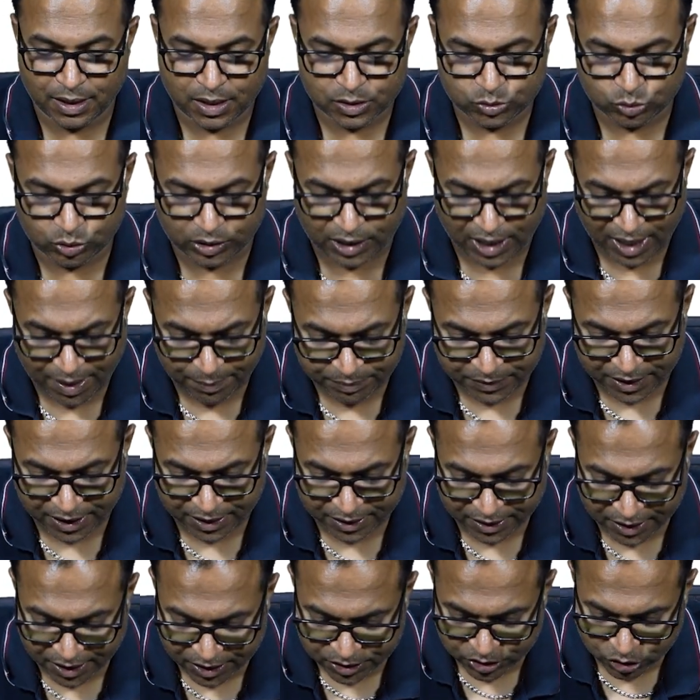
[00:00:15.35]
So the name, the
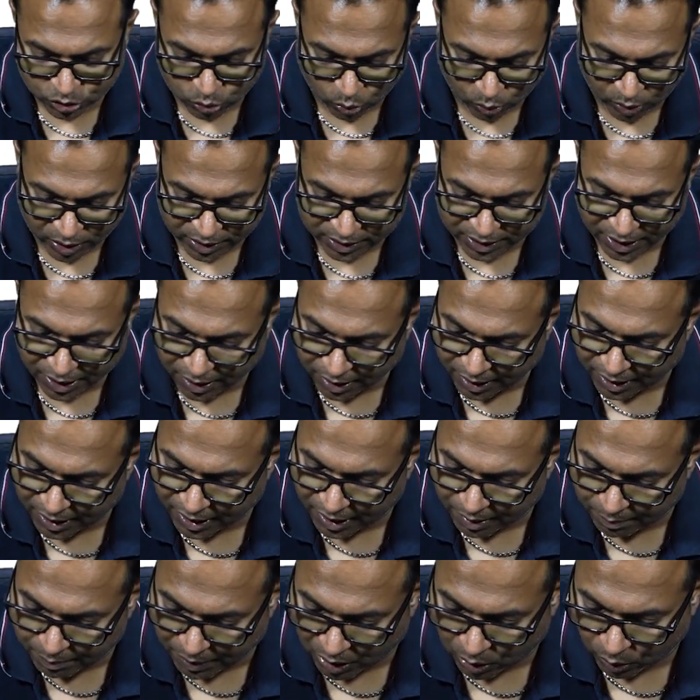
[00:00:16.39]
test shown in the
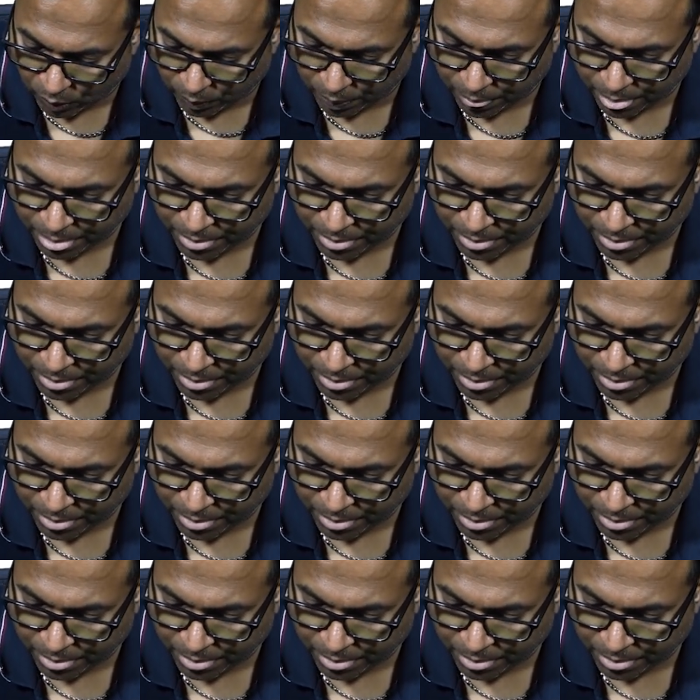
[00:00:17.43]
hernia below.